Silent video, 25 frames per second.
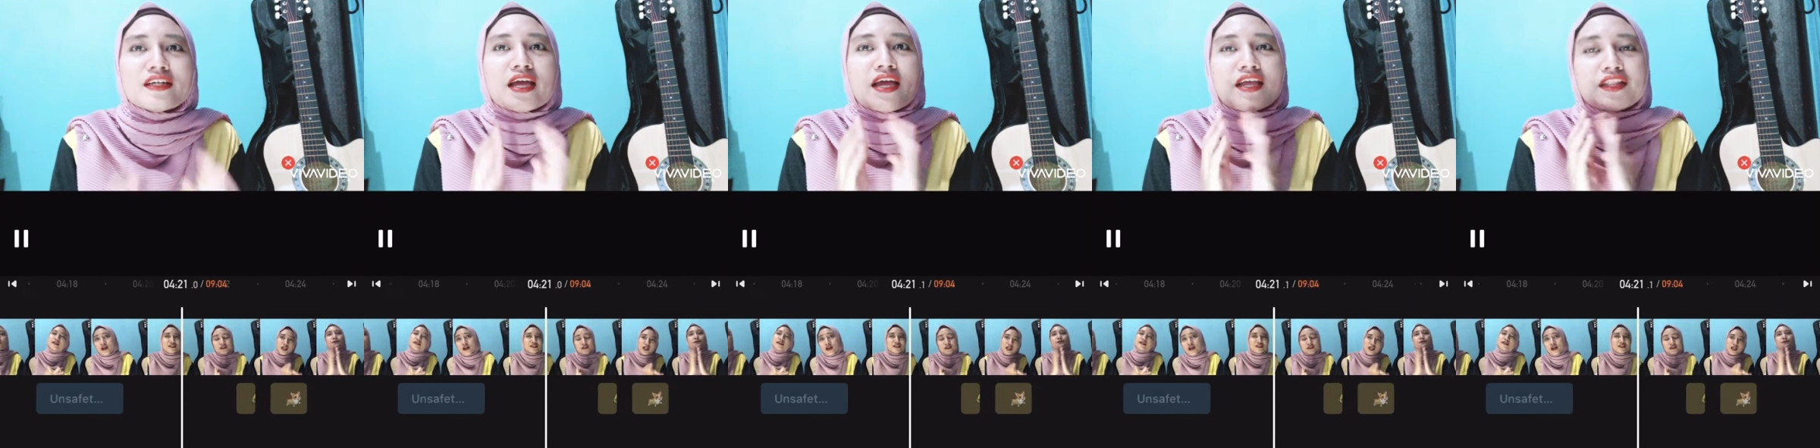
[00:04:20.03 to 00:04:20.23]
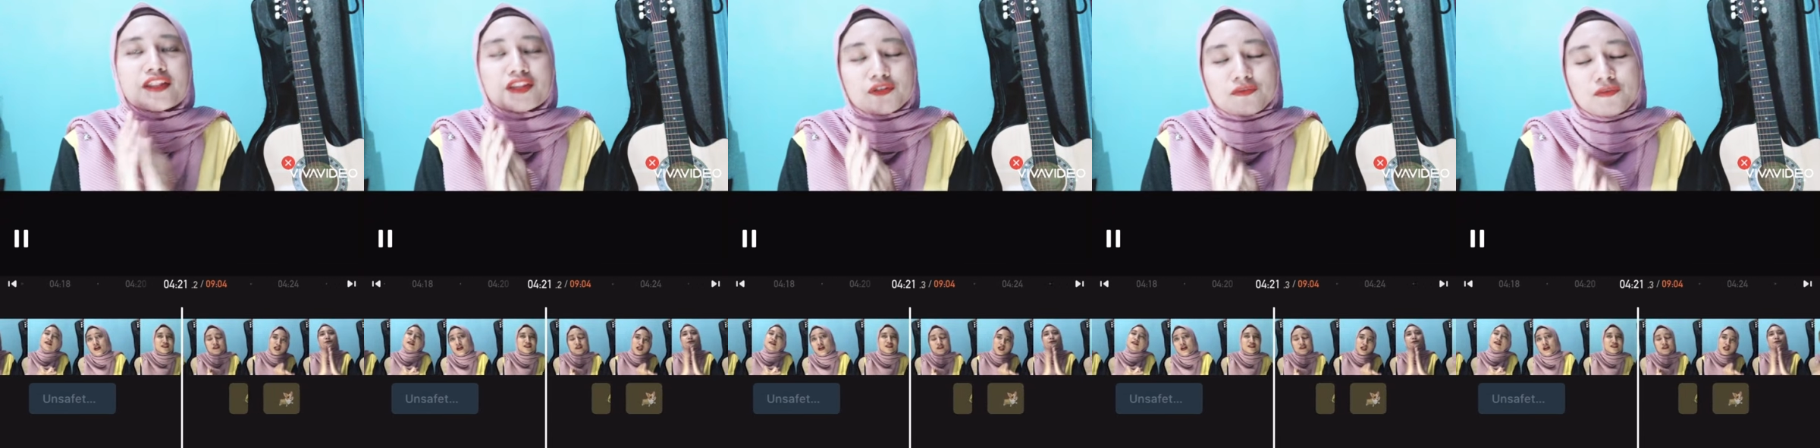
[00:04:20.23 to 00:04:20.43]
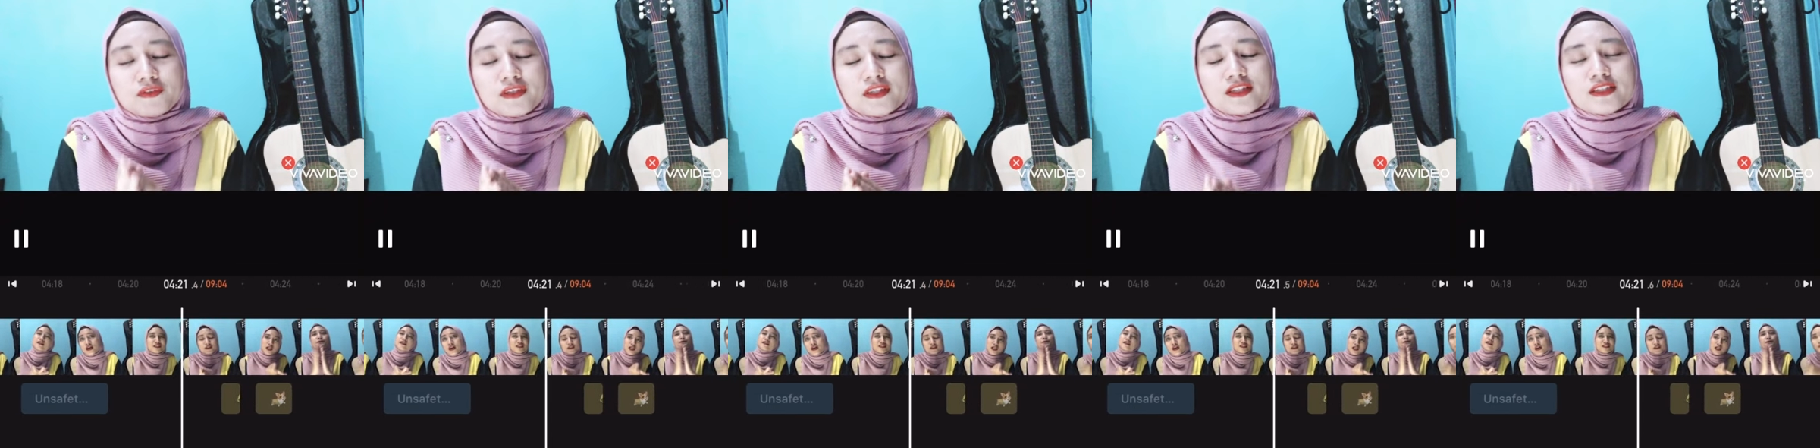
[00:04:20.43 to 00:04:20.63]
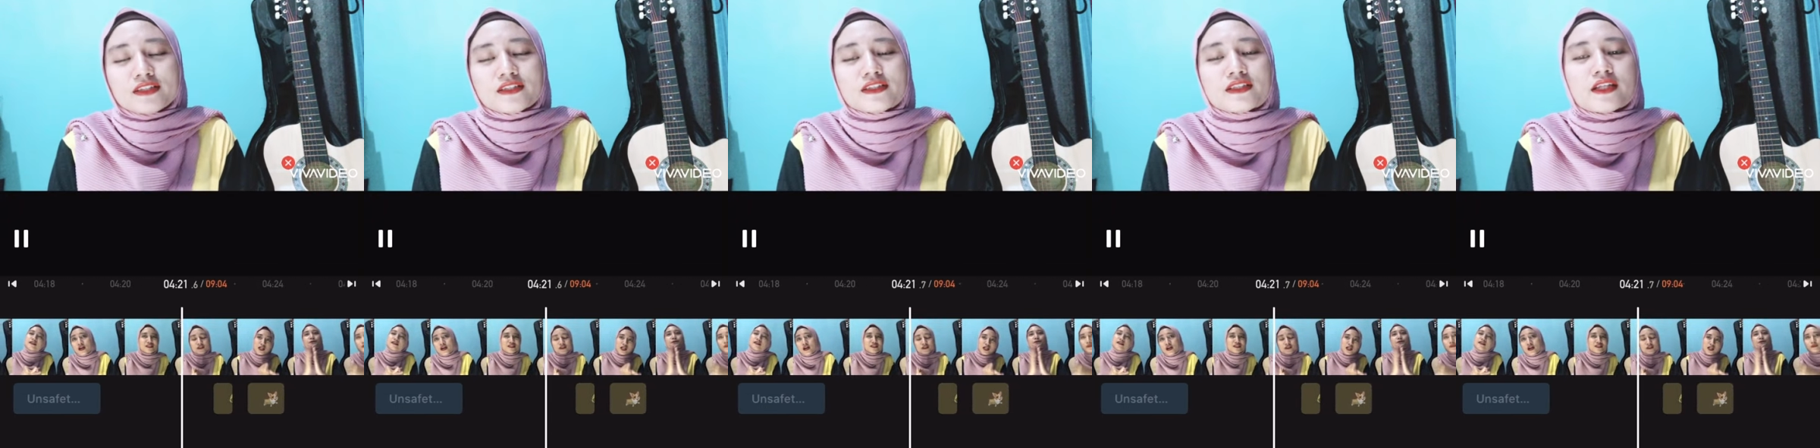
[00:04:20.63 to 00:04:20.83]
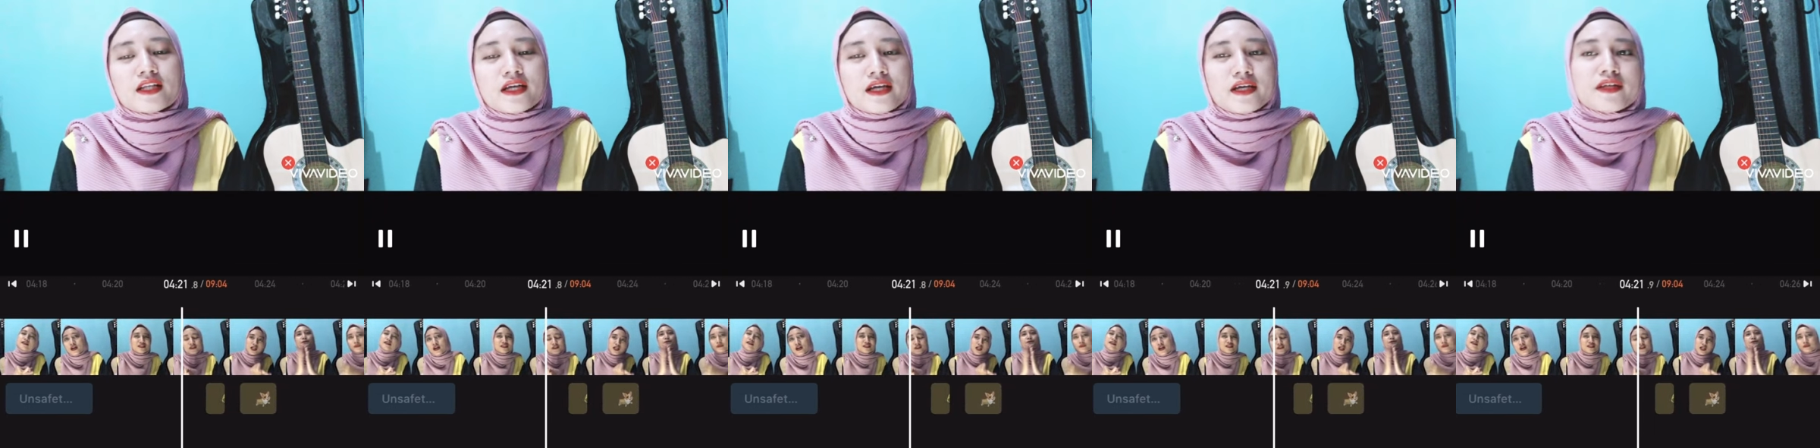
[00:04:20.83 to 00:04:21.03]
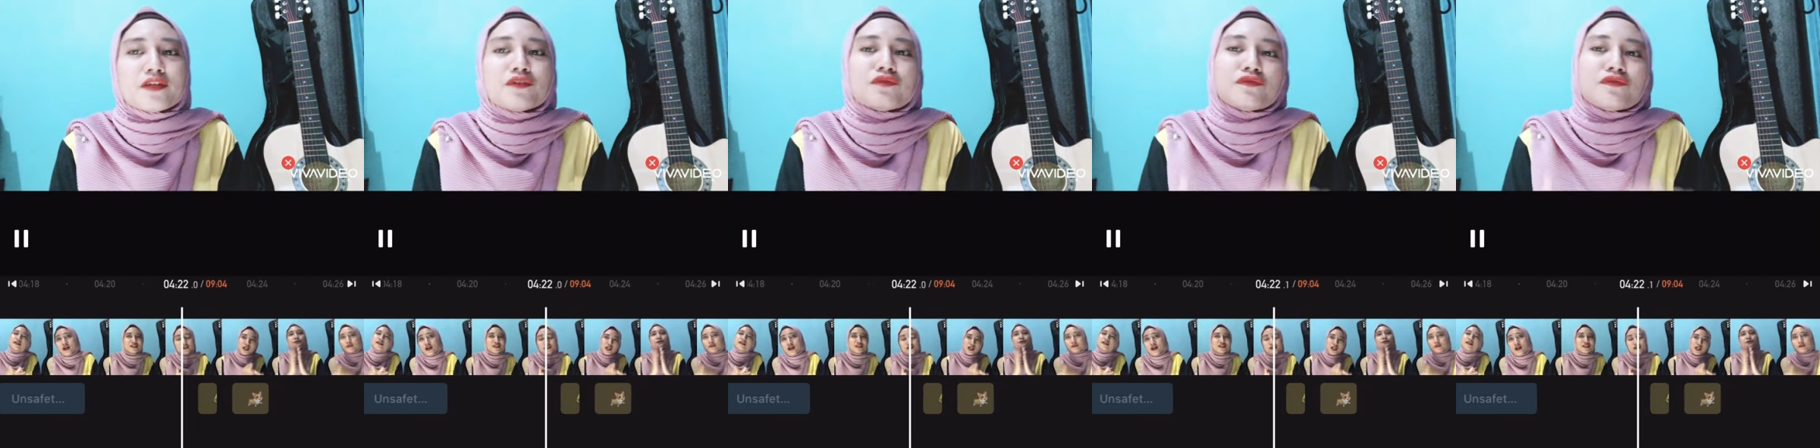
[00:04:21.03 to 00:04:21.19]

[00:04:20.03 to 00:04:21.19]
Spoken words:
activities like